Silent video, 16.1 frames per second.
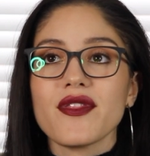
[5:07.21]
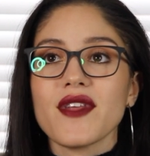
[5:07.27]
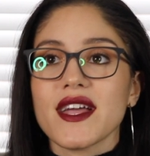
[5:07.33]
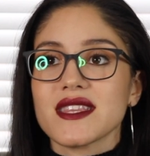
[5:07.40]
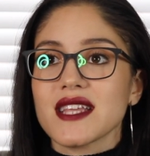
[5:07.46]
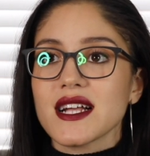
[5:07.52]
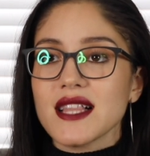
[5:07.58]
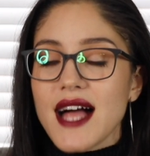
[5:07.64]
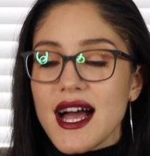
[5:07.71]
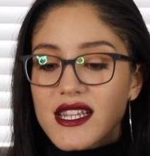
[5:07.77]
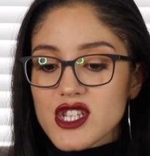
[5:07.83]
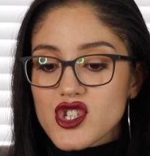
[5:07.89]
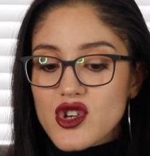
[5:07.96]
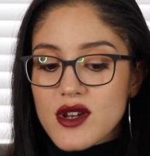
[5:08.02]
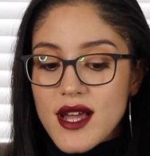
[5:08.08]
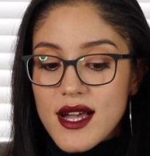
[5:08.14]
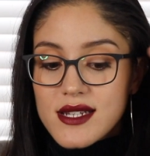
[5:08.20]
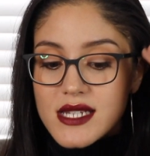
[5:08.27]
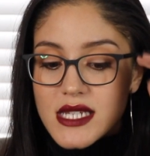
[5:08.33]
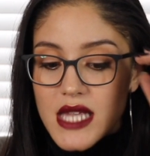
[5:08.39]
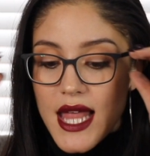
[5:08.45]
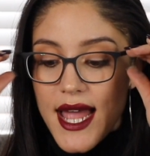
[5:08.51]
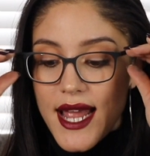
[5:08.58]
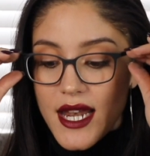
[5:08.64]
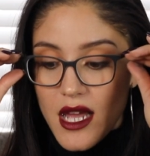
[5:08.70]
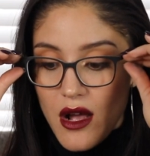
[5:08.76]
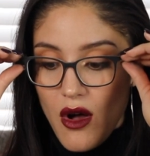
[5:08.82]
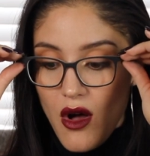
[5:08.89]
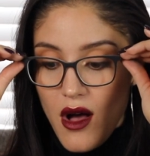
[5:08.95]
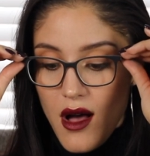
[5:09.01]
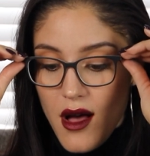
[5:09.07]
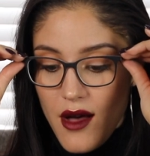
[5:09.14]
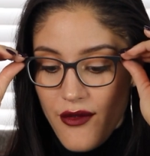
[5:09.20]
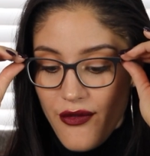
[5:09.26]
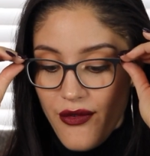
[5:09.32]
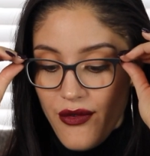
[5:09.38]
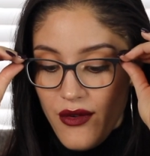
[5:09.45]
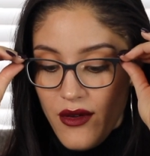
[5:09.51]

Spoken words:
Like, the glasses are not sliding off.